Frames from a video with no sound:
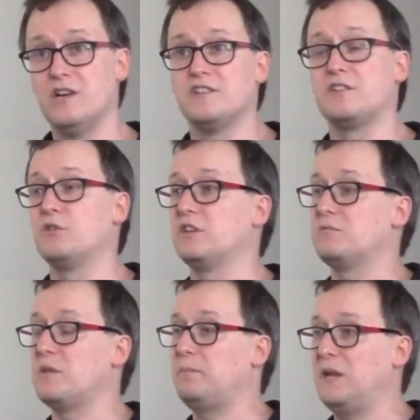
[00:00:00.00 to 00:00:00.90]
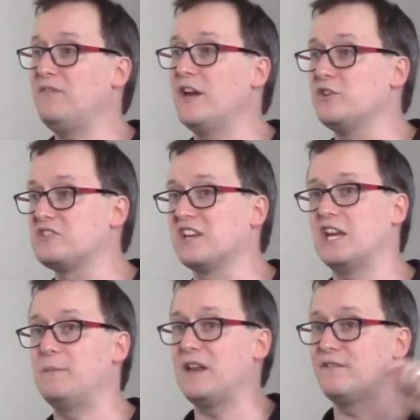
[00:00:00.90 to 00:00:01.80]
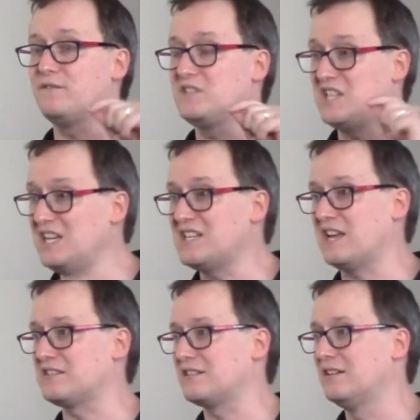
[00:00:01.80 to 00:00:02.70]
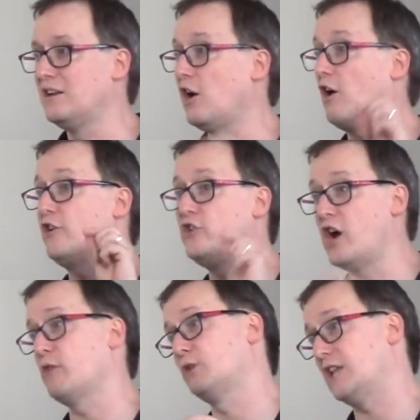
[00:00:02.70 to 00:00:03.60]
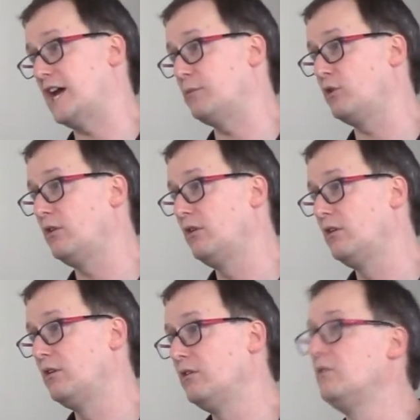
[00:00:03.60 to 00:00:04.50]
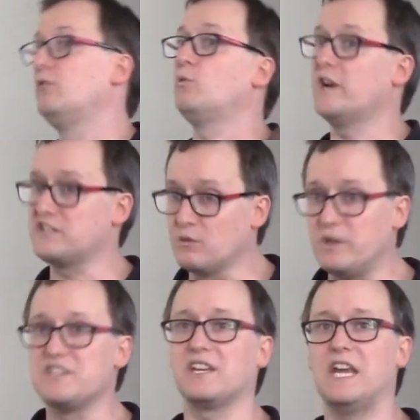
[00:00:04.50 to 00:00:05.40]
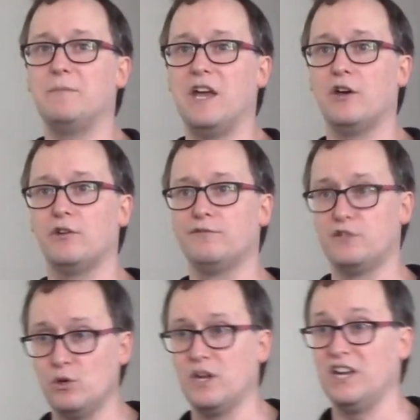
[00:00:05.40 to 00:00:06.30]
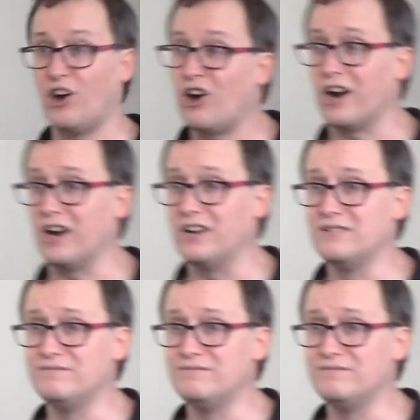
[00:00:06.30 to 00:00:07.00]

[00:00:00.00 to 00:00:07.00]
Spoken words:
So the p-values that come out of t-test are not reliable, whereas the ones that came out of Tukey are.